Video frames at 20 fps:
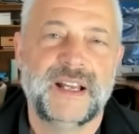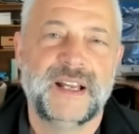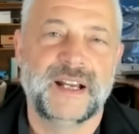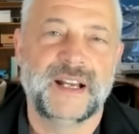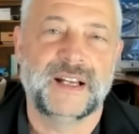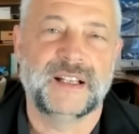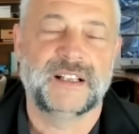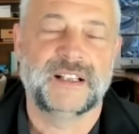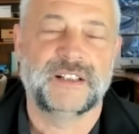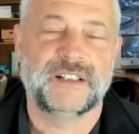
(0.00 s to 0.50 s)

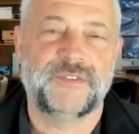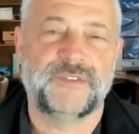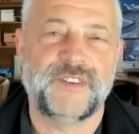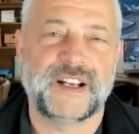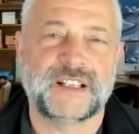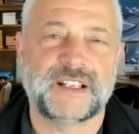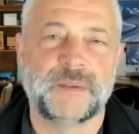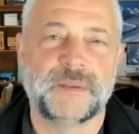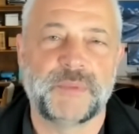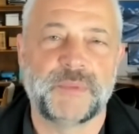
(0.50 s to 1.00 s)
it'll
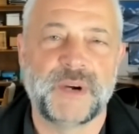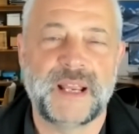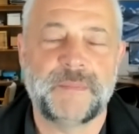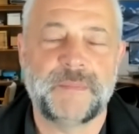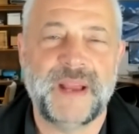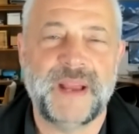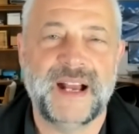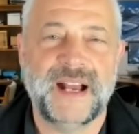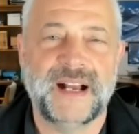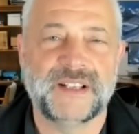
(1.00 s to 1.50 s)
affect the
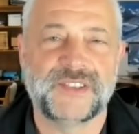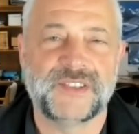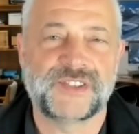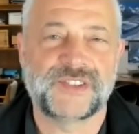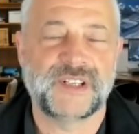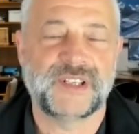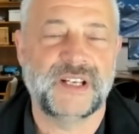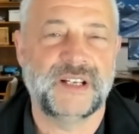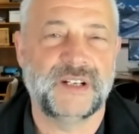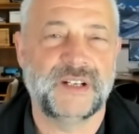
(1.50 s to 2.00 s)
brake
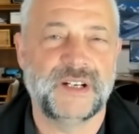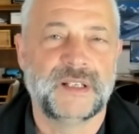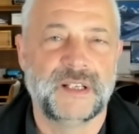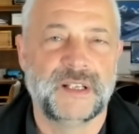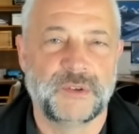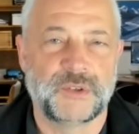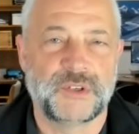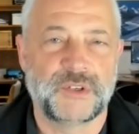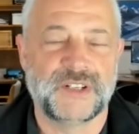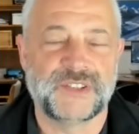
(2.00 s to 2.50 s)
pads and
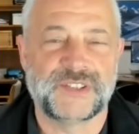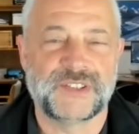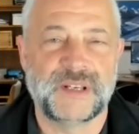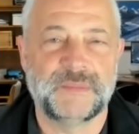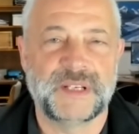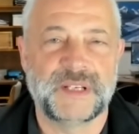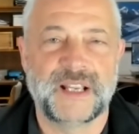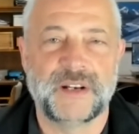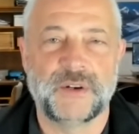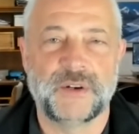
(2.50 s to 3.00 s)
cause
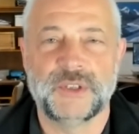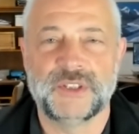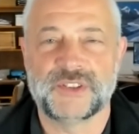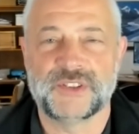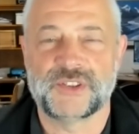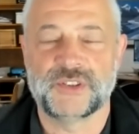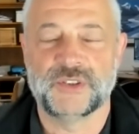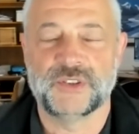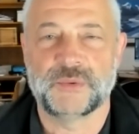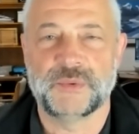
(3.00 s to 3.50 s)
them to get oil
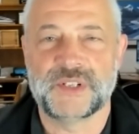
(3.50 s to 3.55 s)
soaked,